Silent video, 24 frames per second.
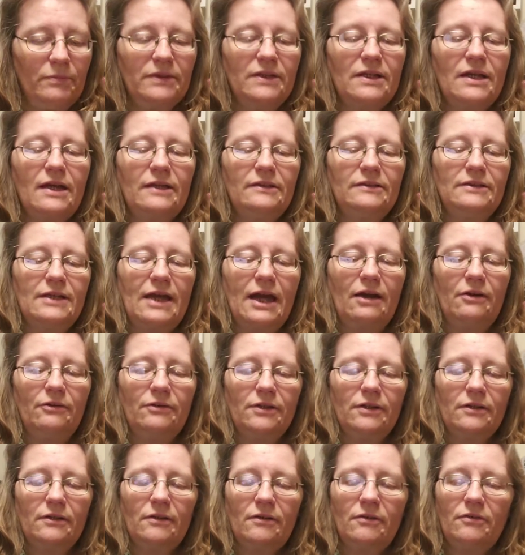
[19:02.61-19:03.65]
But I doubt
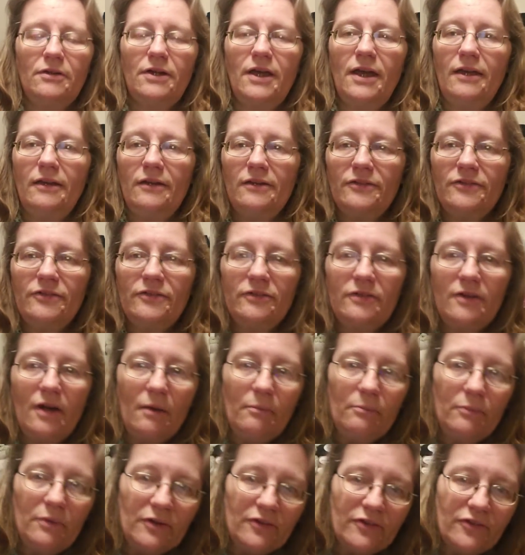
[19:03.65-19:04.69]
it. Okay. It's number